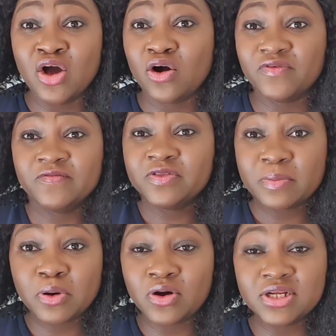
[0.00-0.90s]
of even the
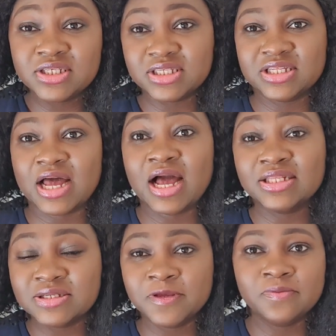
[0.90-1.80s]
policies that
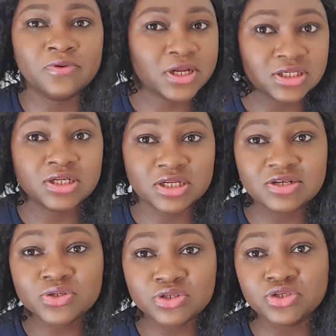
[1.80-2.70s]
anti-people, and
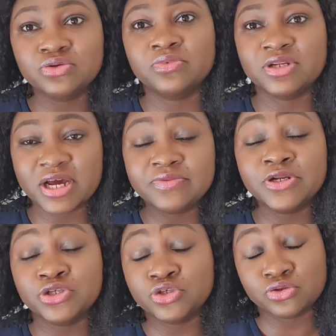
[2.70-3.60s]
those
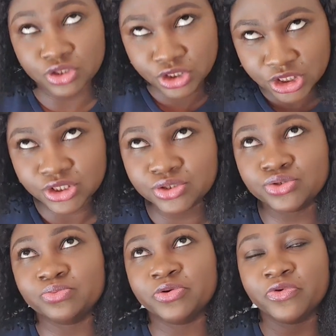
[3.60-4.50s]
really needs
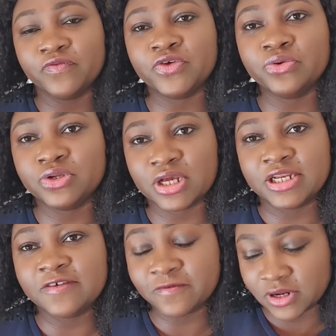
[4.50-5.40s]
to be reviewed and even.